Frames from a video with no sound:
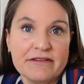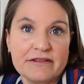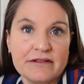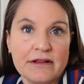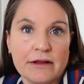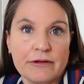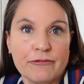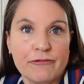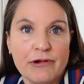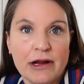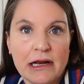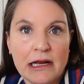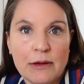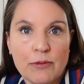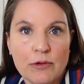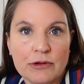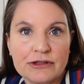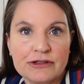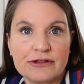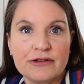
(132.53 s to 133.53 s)
that really
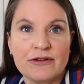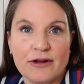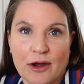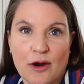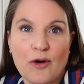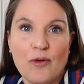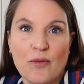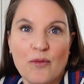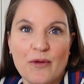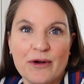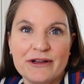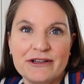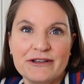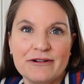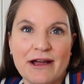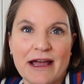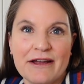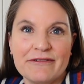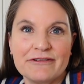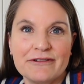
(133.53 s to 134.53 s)
wants to know what you
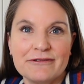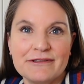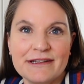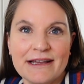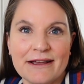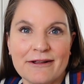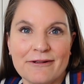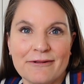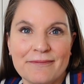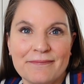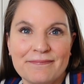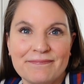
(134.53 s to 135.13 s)
have to tell.